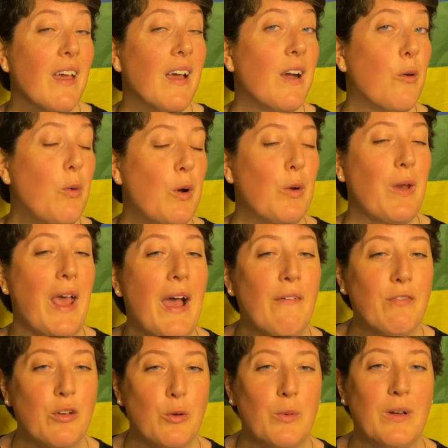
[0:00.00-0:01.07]
Quote,
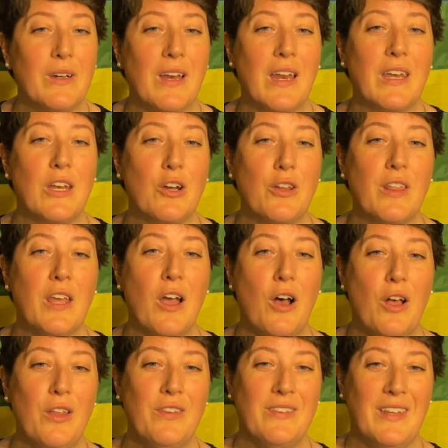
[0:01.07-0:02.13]
afterward, nearly
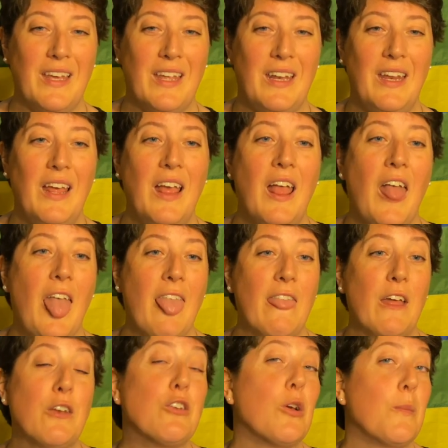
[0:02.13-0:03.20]
all said
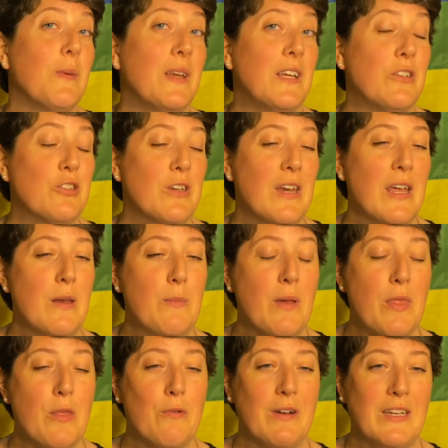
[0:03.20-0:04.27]
that termination had
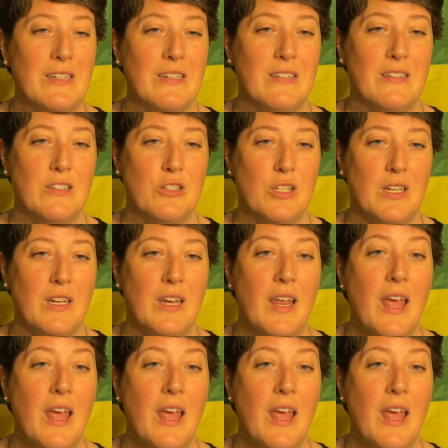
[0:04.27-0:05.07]
been the right decision.